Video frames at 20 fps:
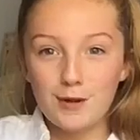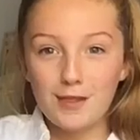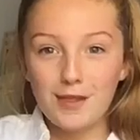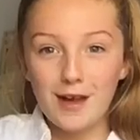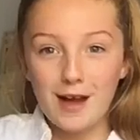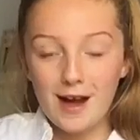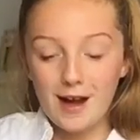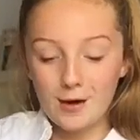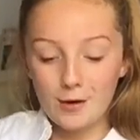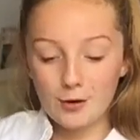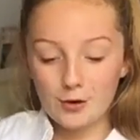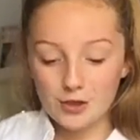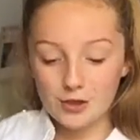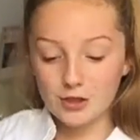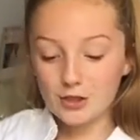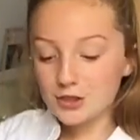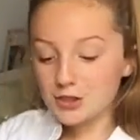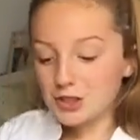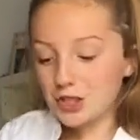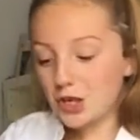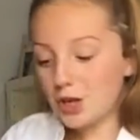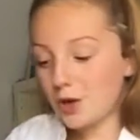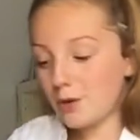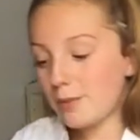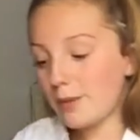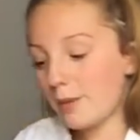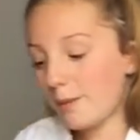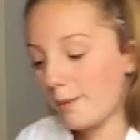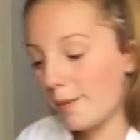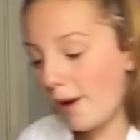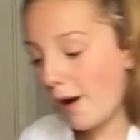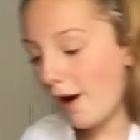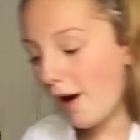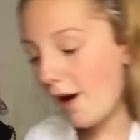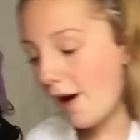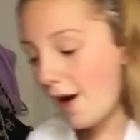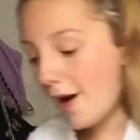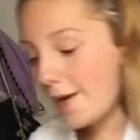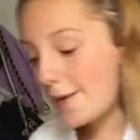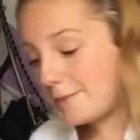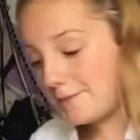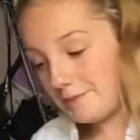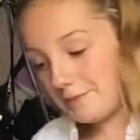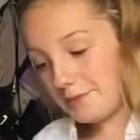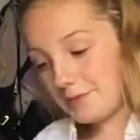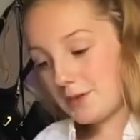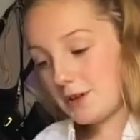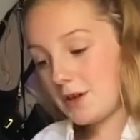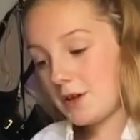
to put that on YouTube, but um,